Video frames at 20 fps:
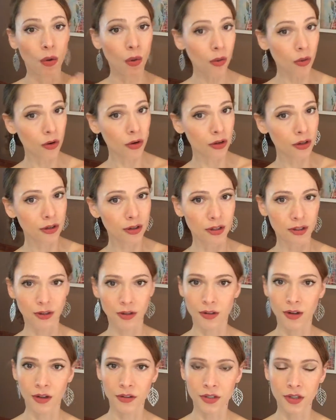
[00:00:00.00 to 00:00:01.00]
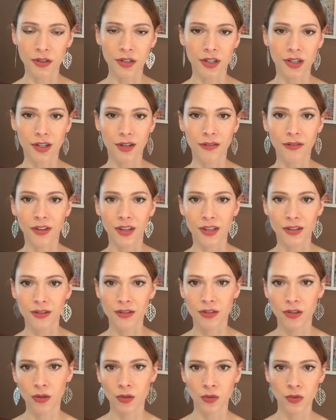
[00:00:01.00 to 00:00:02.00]
or your alternative
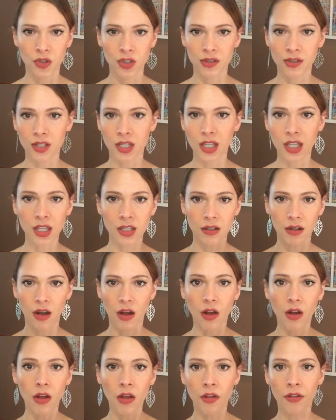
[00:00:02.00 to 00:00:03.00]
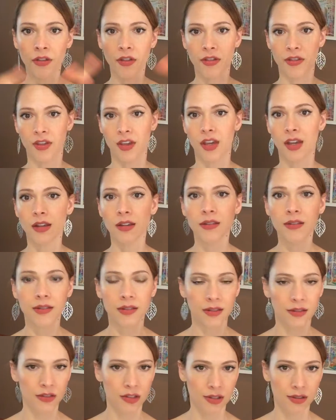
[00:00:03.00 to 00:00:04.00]
is to just eat all the
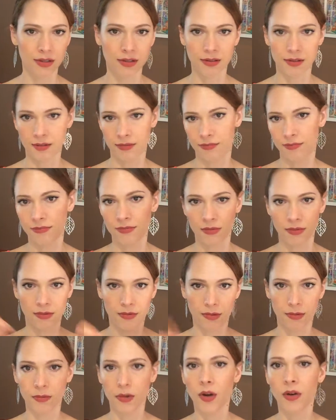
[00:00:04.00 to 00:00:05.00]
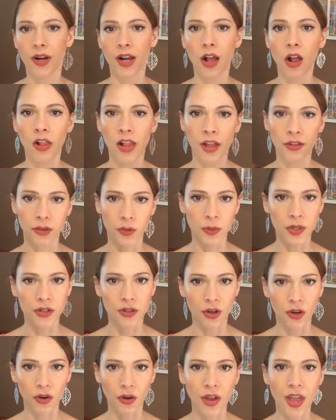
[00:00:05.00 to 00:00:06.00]
things, just throw it all out the
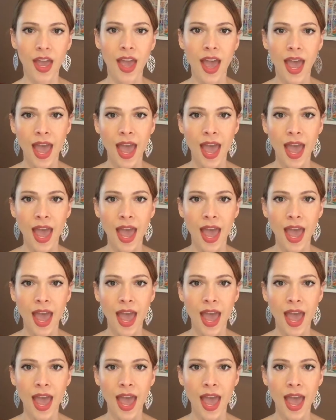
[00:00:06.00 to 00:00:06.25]
window,